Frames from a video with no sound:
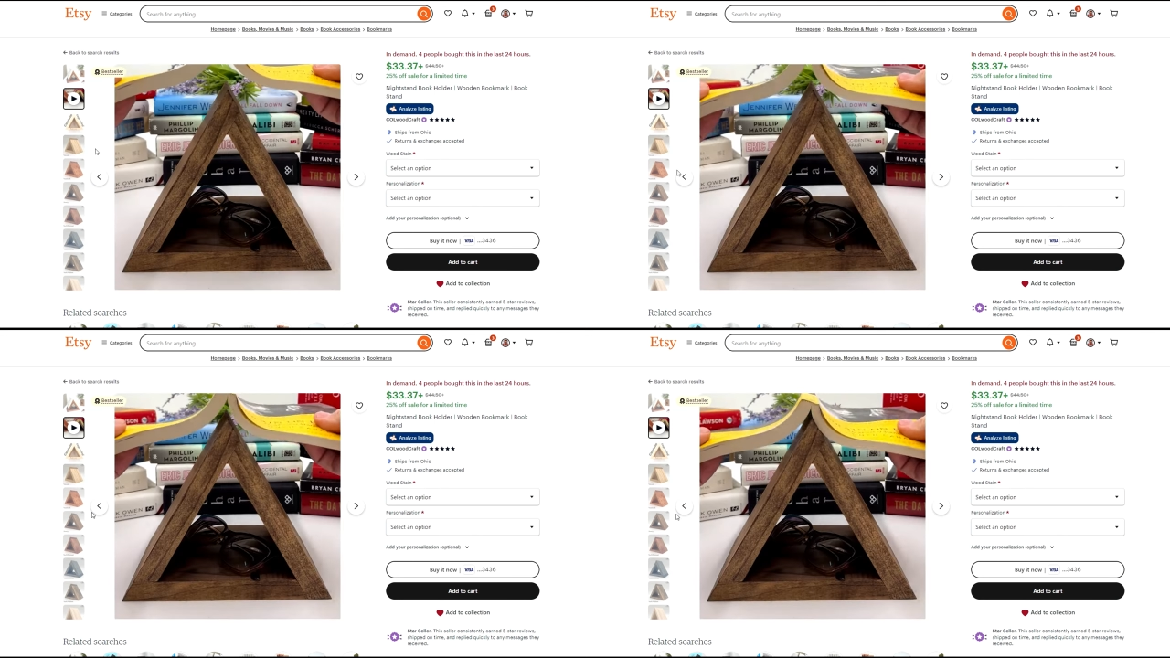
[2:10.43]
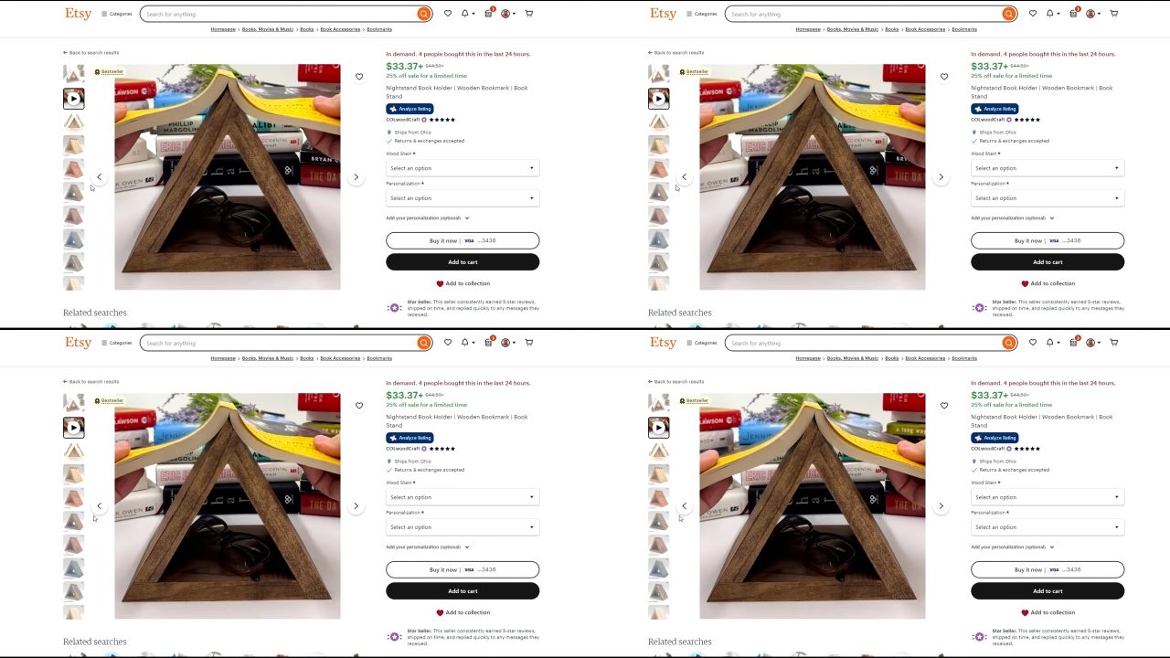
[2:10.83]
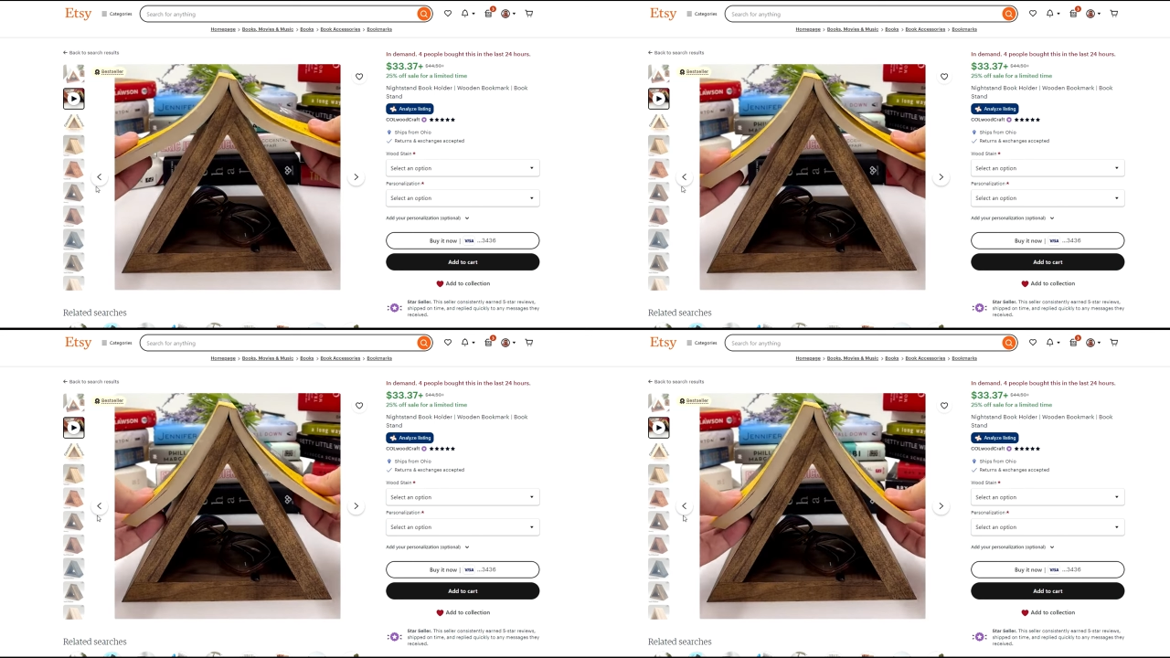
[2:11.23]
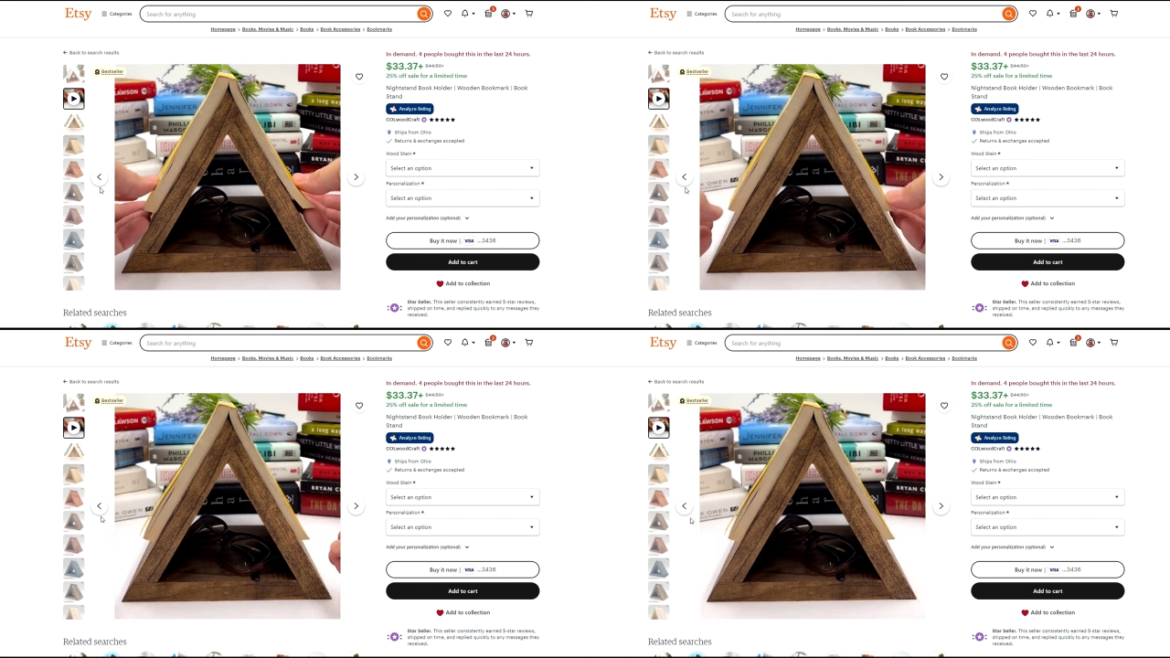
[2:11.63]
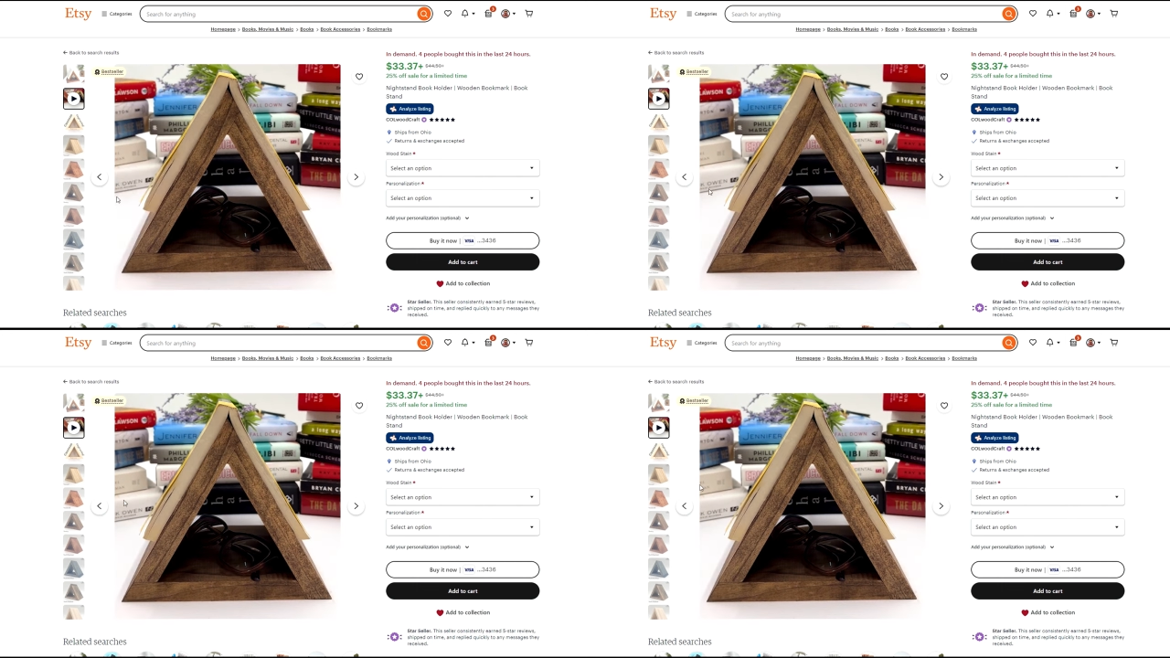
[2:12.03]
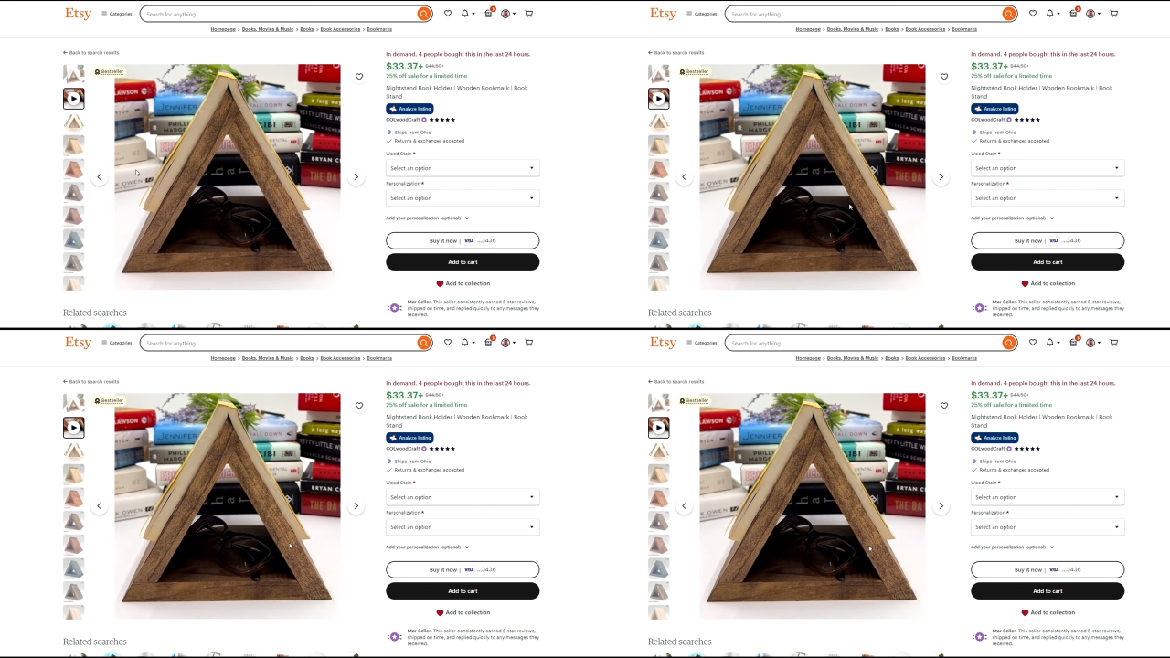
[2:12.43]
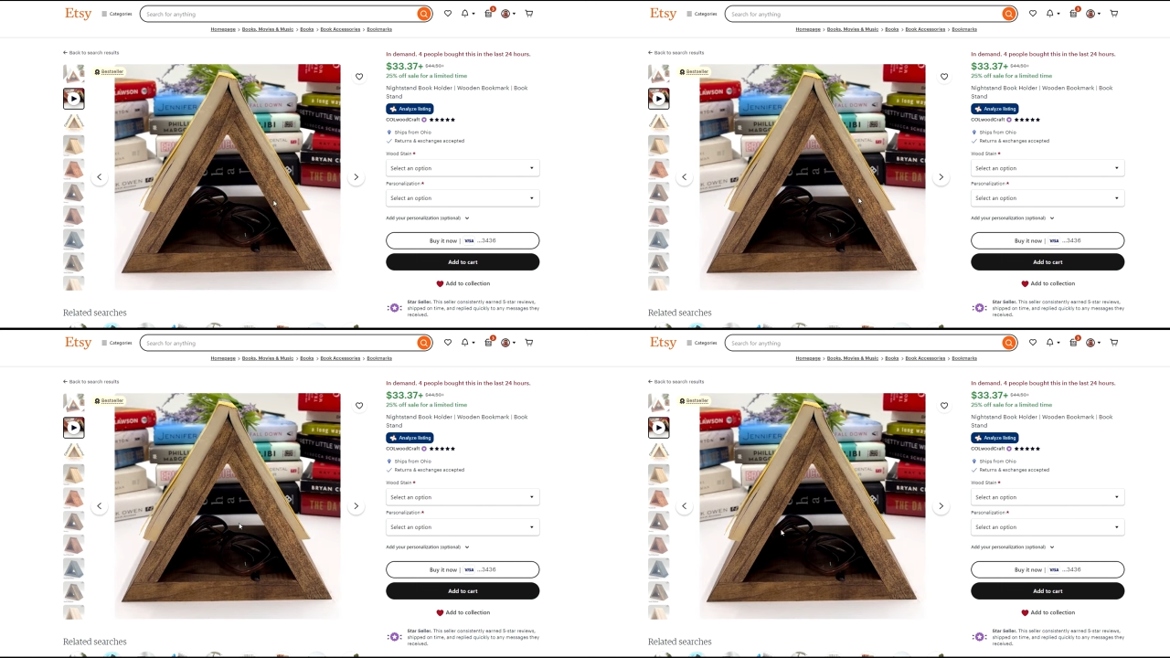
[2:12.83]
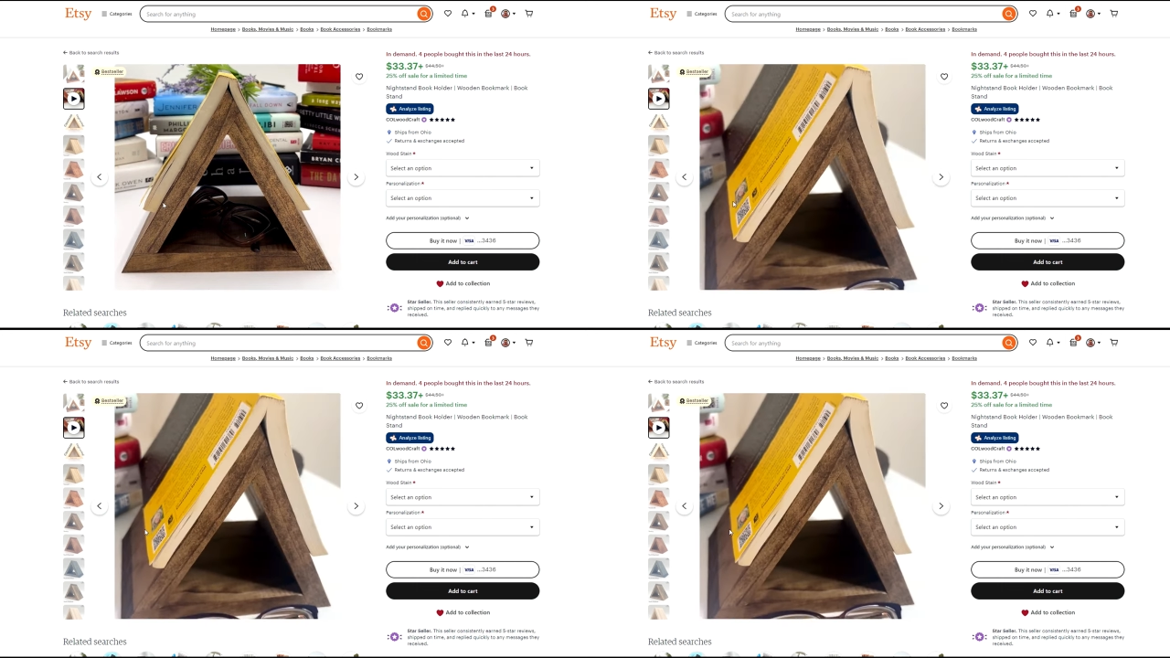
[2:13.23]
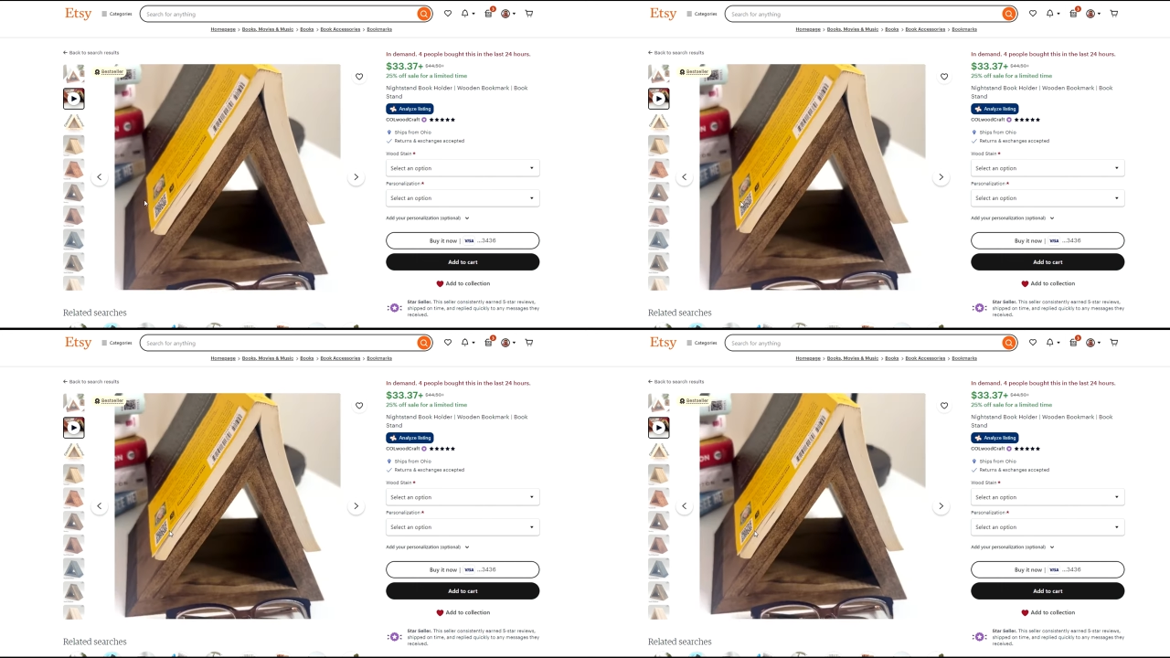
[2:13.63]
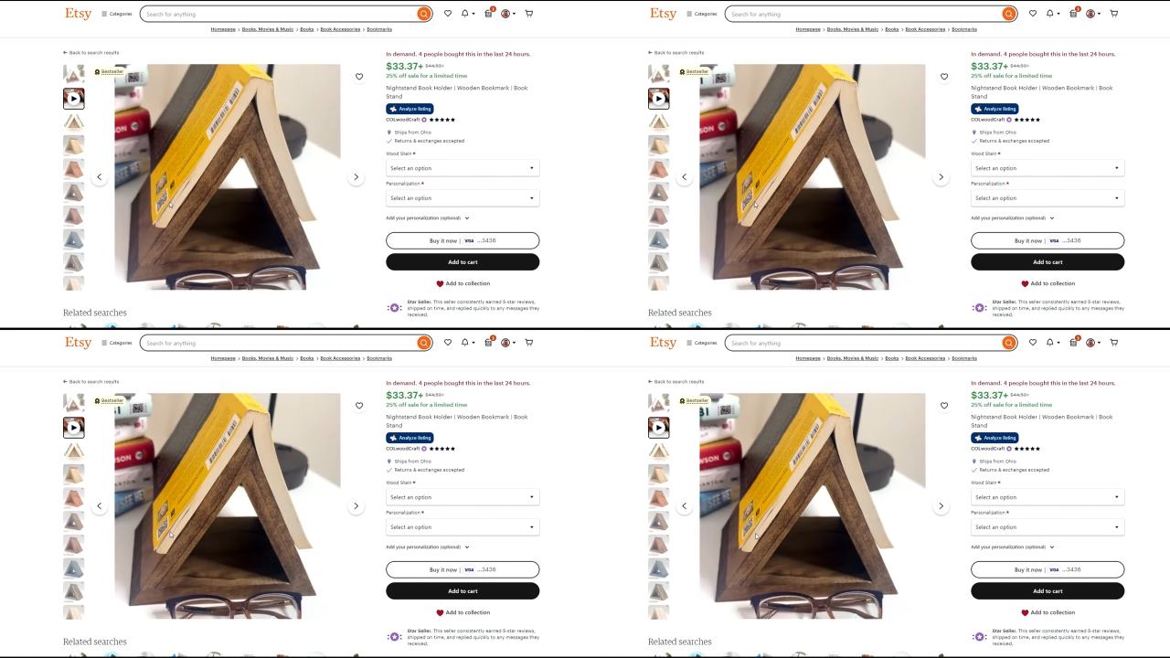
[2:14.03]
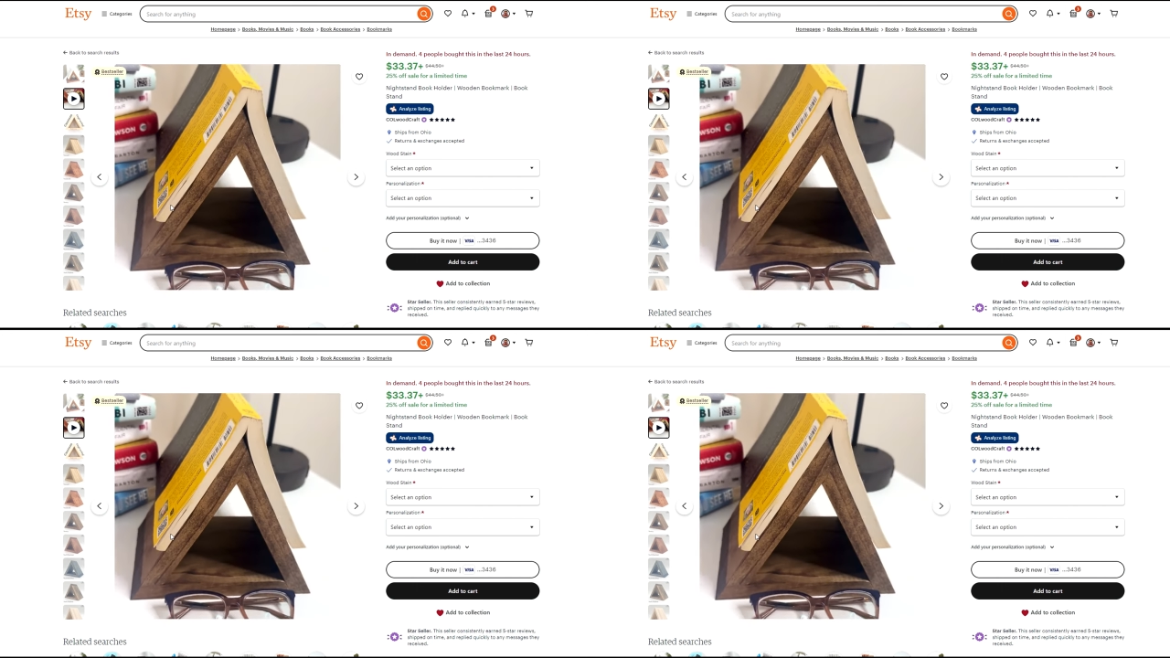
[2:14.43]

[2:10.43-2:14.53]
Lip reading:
No face is visible, so there are no lips to read.